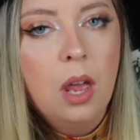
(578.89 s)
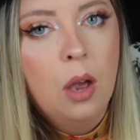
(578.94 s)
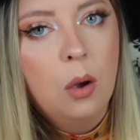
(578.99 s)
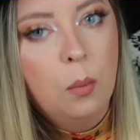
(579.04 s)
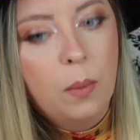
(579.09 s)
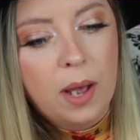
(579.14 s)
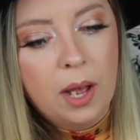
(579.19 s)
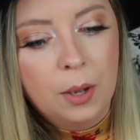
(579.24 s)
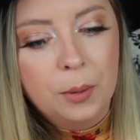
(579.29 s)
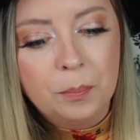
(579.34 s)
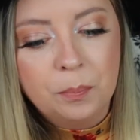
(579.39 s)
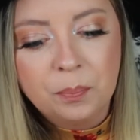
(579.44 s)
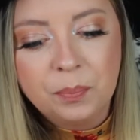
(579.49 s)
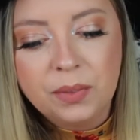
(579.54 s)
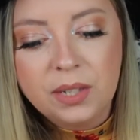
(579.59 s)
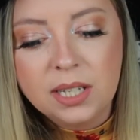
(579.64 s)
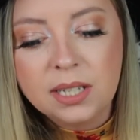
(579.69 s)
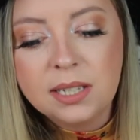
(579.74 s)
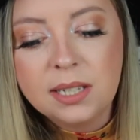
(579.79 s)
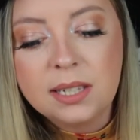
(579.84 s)
Well,
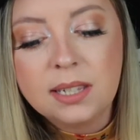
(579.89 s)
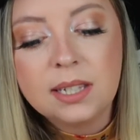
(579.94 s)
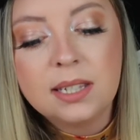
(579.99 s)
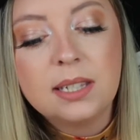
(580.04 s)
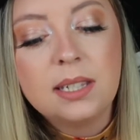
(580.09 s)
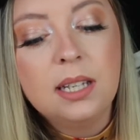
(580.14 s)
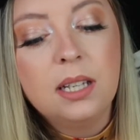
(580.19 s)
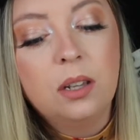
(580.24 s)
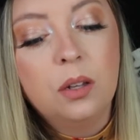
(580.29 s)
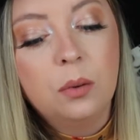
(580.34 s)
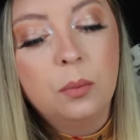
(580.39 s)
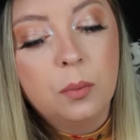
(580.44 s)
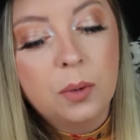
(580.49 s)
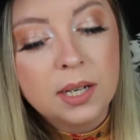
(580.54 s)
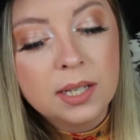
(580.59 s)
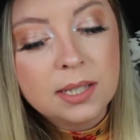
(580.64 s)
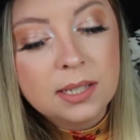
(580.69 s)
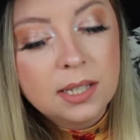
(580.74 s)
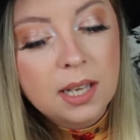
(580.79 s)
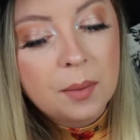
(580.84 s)
this is the Stila
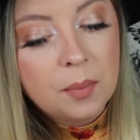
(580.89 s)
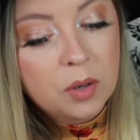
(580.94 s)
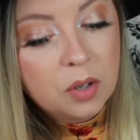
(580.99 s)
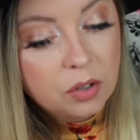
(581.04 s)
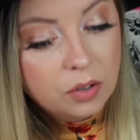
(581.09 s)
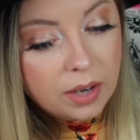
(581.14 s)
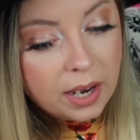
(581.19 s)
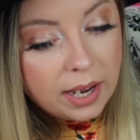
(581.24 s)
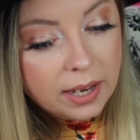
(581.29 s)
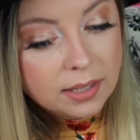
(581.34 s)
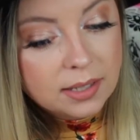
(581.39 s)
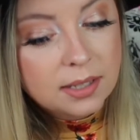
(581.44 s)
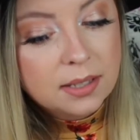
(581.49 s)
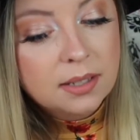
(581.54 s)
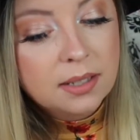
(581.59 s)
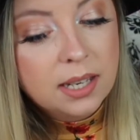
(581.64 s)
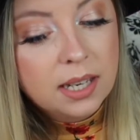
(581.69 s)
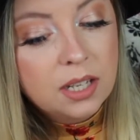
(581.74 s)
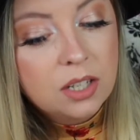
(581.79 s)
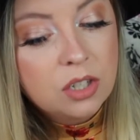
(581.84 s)
One Step Correct
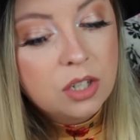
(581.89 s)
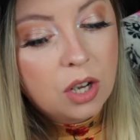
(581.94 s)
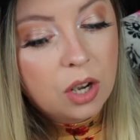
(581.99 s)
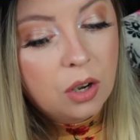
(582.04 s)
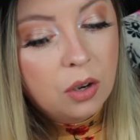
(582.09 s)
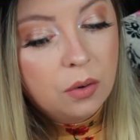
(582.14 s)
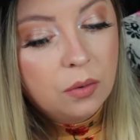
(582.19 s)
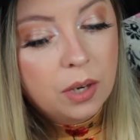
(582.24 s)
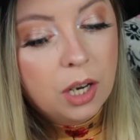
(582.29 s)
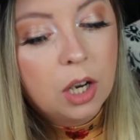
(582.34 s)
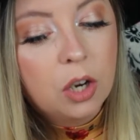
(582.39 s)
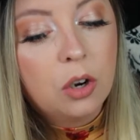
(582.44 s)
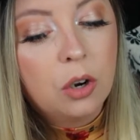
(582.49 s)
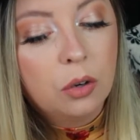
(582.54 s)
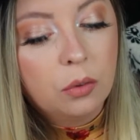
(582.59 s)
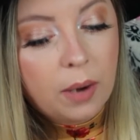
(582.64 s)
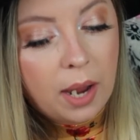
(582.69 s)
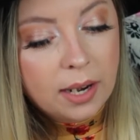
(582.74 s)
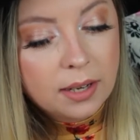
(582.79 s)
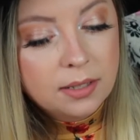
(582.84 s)
Skin Tone
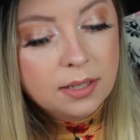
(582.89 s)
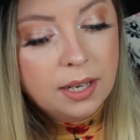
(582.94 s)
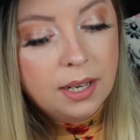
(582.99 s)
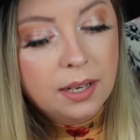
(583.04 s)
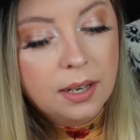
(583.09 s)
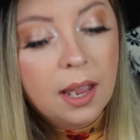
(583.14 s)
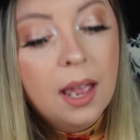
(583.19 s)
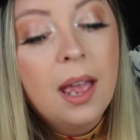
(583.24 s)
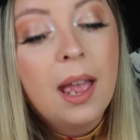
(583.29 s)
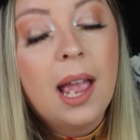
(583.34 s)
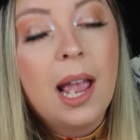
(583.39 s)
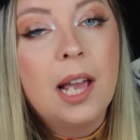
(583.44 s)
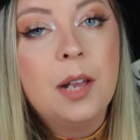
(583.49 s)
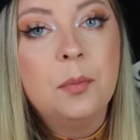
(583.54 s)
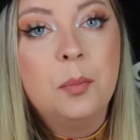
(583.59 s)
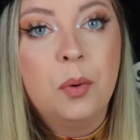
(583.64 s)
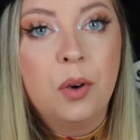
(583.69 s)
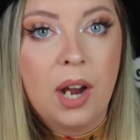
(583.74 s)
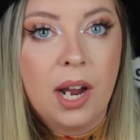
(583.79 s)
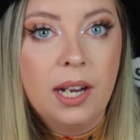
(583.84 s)
Correcting
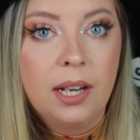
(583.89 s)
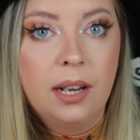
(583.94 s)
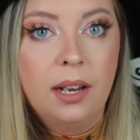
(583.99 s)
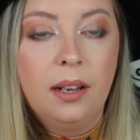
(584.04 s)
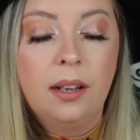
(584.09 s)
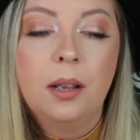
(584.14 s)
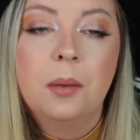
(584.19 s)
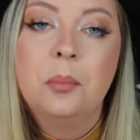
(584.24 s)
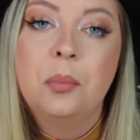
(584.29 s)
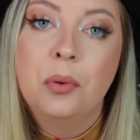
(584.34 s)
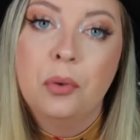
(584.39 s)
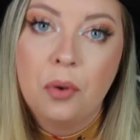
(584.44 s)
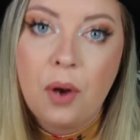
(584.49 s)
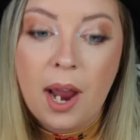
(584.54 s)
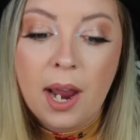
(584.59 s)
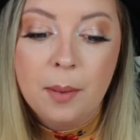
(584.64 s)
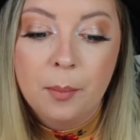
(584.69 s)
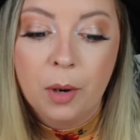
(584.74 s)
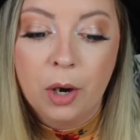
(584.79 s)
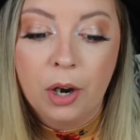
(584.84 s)
and Brightening
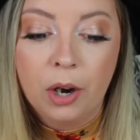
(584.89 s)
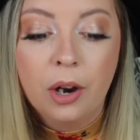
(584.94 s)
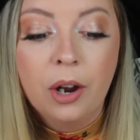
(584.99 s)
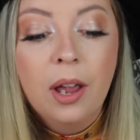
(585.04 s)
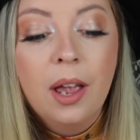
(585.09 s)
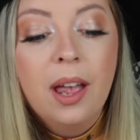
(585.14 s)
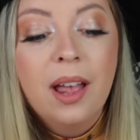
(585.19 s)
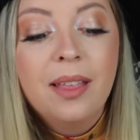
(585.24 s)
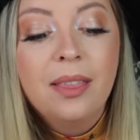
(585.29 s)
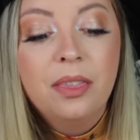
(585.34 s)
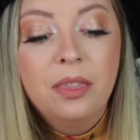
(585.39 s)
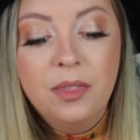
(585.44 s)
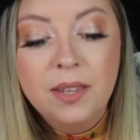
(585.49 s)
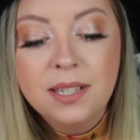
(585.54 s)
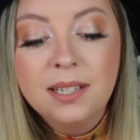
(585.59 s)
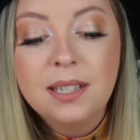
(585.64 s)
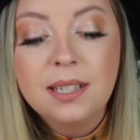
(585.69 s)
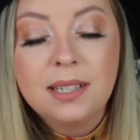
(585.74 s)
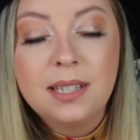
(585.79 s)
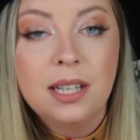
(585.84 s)
Primer
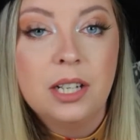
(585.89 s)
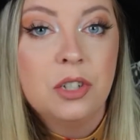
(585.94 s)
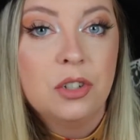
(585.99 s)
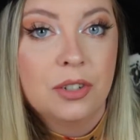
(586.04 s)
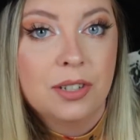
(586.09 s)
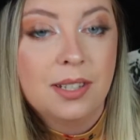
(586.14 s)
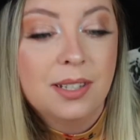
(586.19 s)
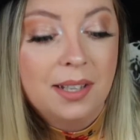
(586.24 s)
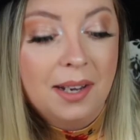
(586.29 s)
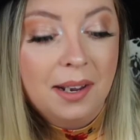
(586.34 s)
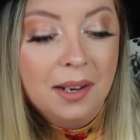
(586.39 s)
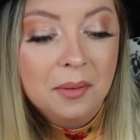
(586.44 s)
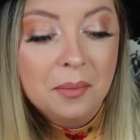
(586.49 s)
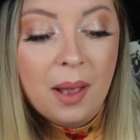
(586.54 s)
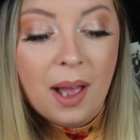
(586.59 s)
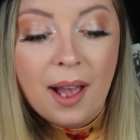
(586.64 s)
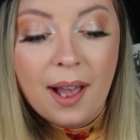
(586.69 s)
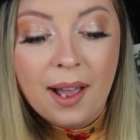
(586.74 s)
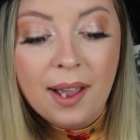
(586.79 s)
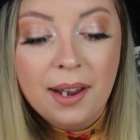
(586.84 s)
this is interesting.
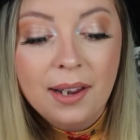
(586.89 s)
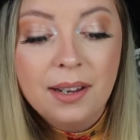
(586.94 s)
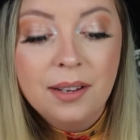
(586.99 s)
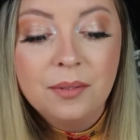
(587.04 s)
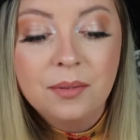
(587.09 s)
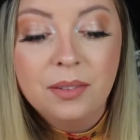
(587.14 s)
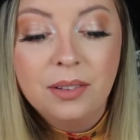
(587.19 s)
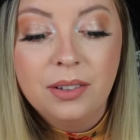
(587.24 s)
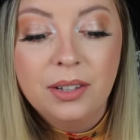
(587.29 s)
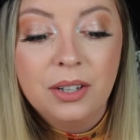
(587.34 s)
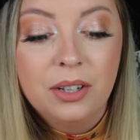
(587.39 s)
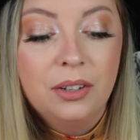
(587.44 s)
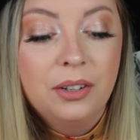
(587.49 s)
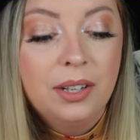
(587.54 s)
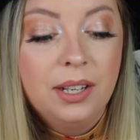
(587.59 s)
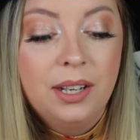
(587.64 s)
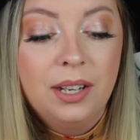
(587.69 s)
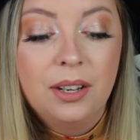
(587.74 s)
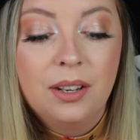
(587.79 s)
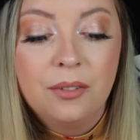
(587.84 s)
I
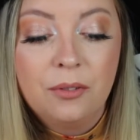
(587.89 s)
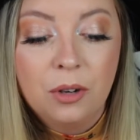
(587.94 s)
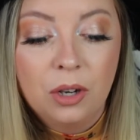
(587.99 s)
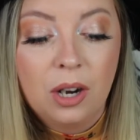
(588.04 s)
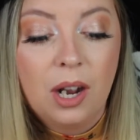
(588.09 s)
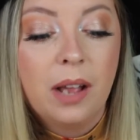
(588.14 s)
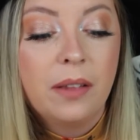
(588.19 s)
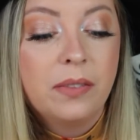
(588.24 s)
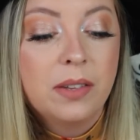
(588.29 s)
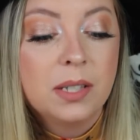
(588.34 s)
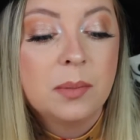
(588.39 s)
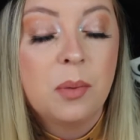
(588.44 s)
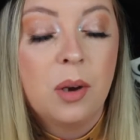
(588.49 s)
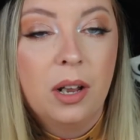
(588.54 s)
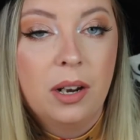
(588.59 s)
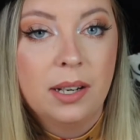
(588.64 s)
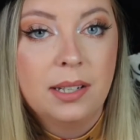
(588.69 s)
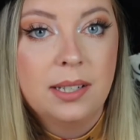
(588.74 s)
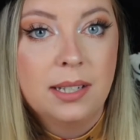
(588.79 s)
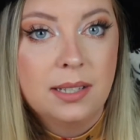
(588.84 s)
literally forgot this
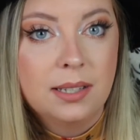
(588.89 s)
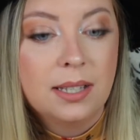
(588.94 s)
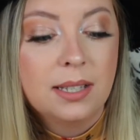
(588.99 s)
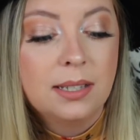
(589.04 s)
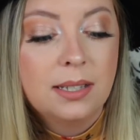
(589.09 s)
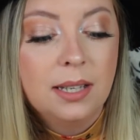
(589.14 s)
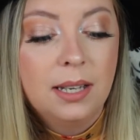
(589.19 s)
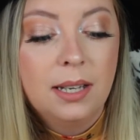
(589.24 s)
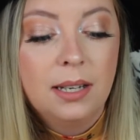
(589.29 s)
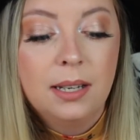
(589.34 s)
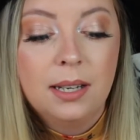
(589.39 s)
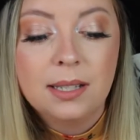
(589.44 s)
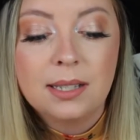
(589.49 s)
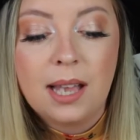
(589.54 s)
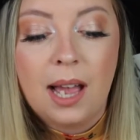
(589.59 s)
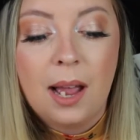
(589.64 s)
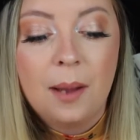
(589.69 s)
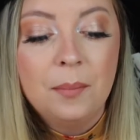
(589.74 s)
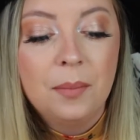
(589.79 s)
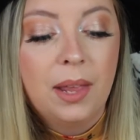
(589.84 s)
product existed because
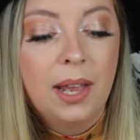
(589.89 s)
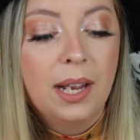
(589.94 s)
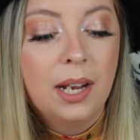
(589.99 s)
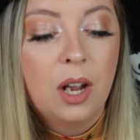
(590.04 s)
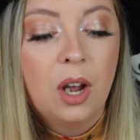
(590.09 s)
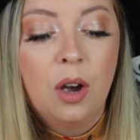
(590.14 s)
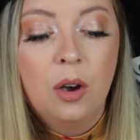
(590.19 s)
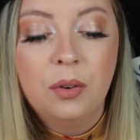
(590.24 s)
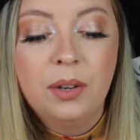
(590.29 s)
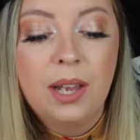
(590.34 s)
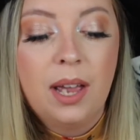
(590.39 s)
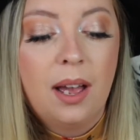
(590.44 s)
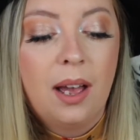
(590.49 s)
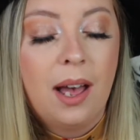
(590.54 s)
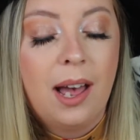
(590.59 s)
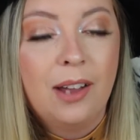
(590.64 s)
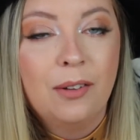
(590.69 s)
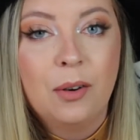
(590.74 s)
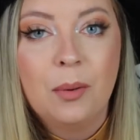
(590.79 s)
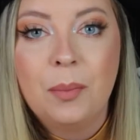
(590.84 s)
I'm like, oh yeah,
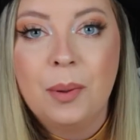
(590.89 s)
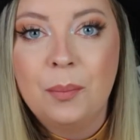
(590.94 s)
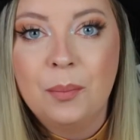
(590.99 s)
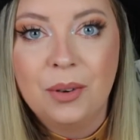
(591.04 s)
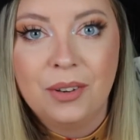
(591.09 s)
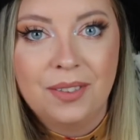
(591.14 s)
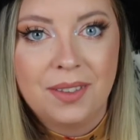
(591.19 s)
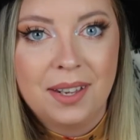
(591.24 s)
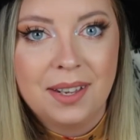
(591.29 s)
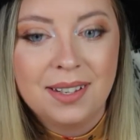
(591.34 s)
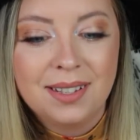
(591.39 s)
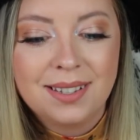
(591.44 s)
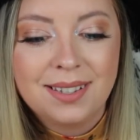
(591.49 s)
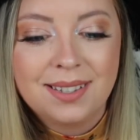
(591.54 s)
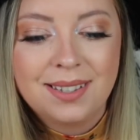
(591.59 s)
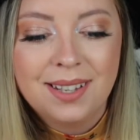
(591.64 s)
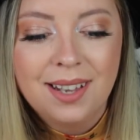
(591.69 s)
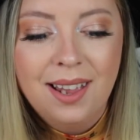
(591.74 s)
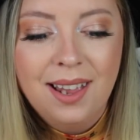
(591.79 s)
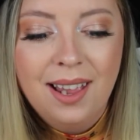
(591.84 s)
I remember
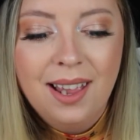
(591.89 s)
this.